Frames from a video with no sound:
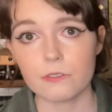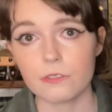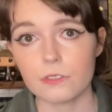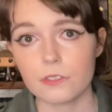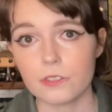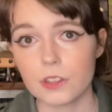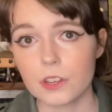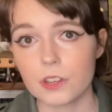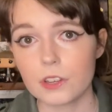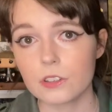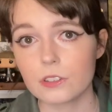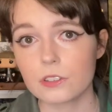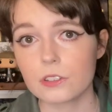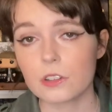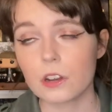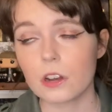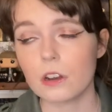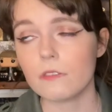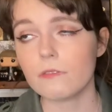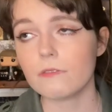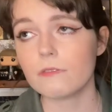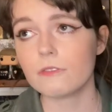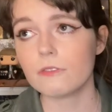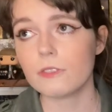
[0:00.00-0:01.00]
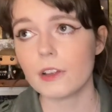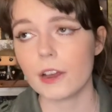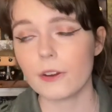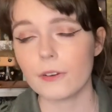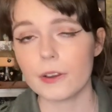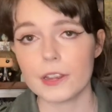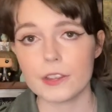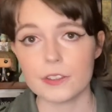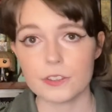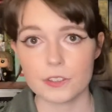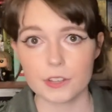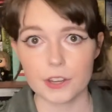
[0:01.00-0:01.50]
things got
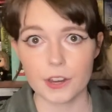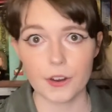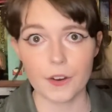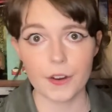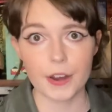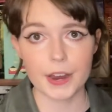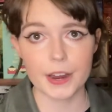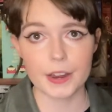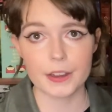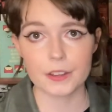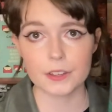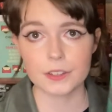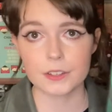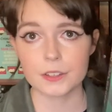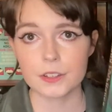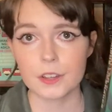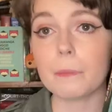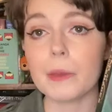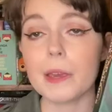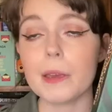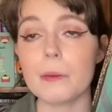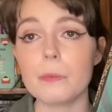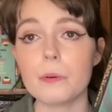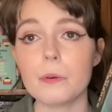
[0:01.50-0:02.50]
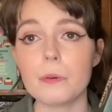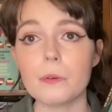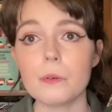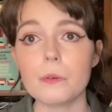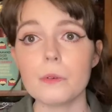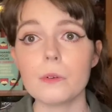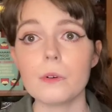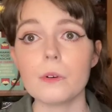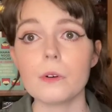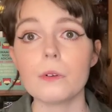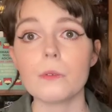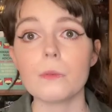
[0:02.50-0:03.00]
very serious.
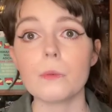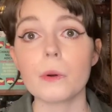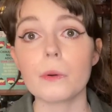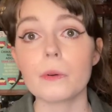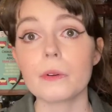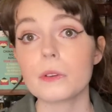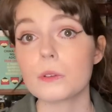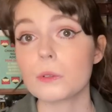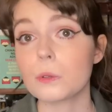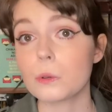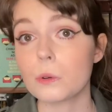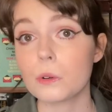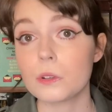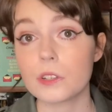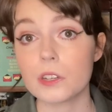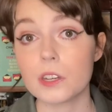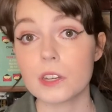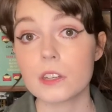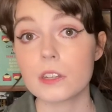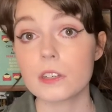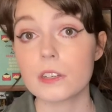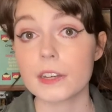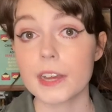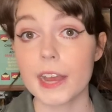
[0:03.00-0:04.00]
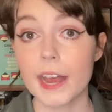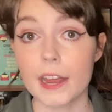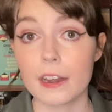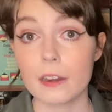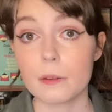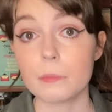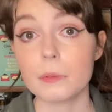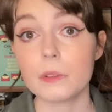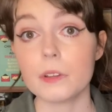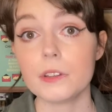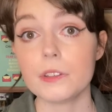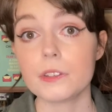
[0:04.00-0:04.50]
People were resorting to
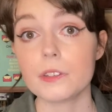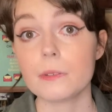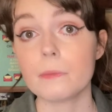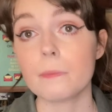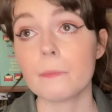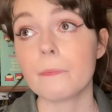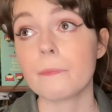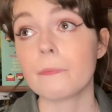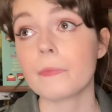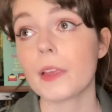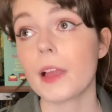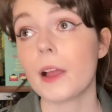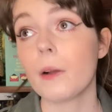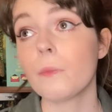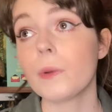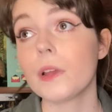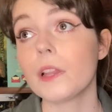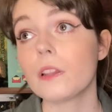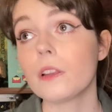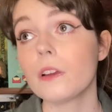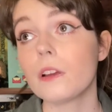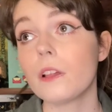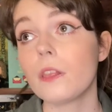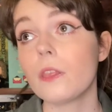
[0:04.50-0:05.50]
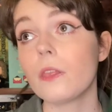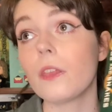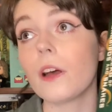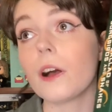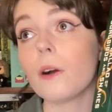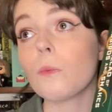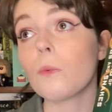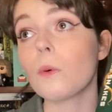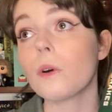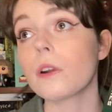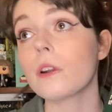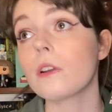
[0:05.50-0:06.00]
cannibalism, and we learned
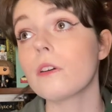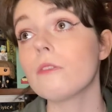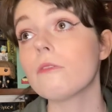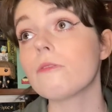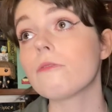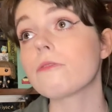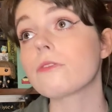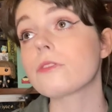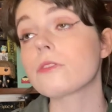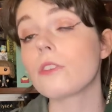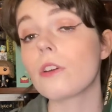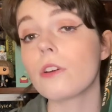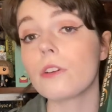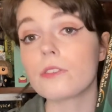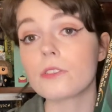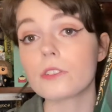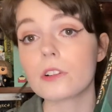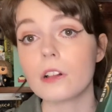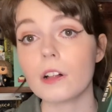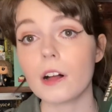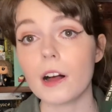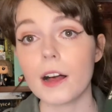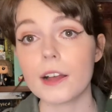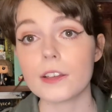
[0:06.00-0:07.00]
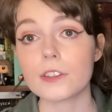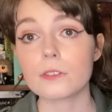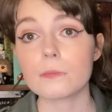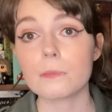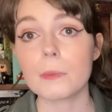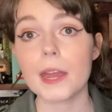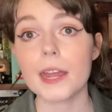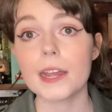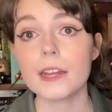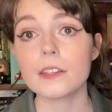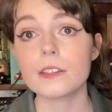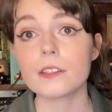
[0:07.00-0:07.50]
that one of Snow's
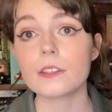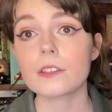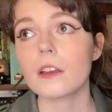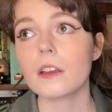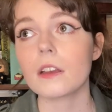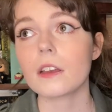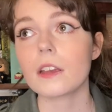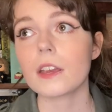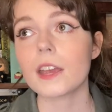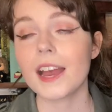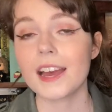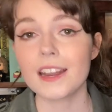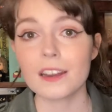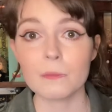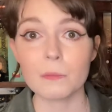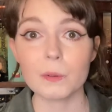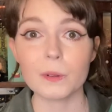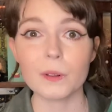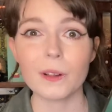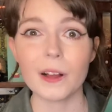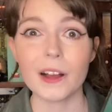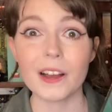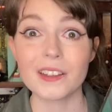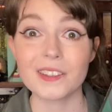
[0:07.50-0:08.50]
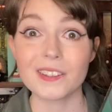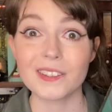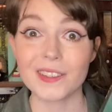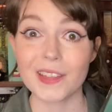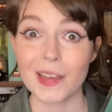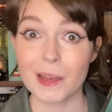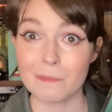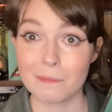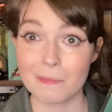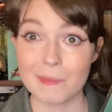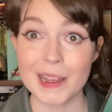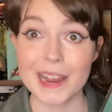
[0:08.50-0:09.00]
classmates cannibalized
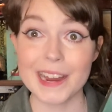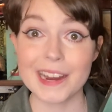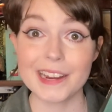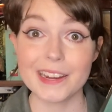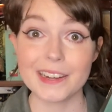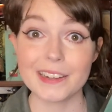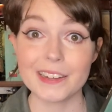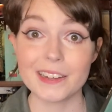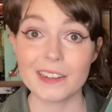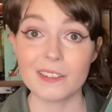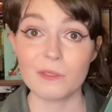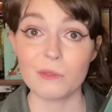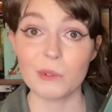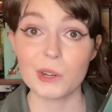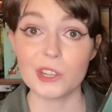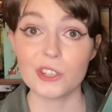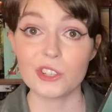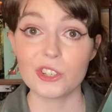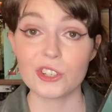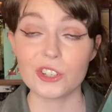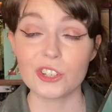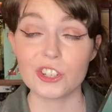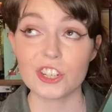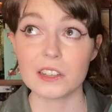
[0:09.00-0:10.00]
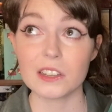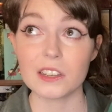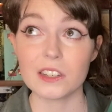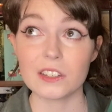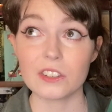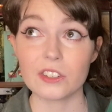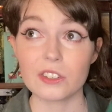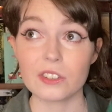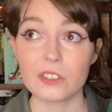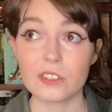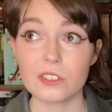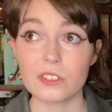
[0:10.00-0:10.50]
their maid, which
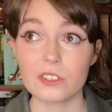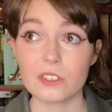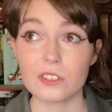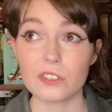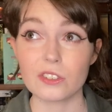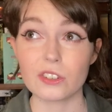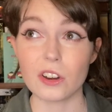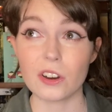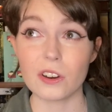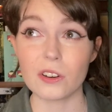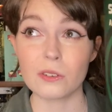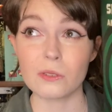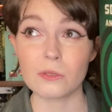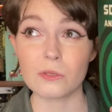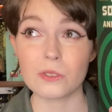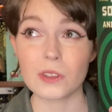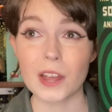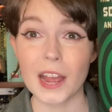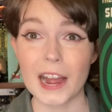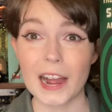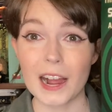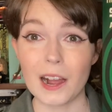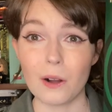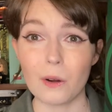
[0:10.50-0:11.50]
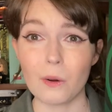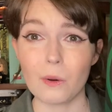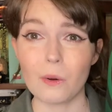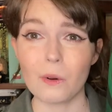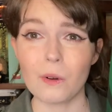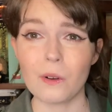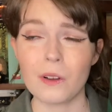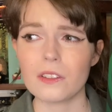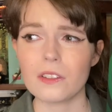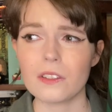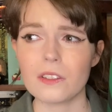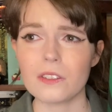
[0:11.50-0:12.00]
just shows
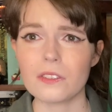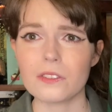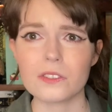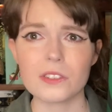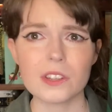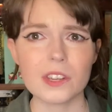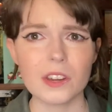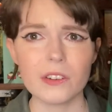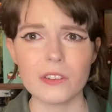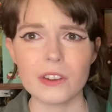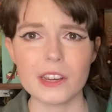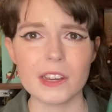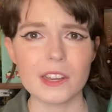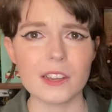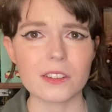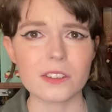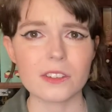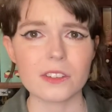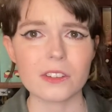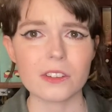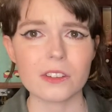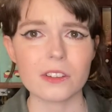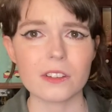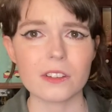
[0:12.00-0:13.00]
how serious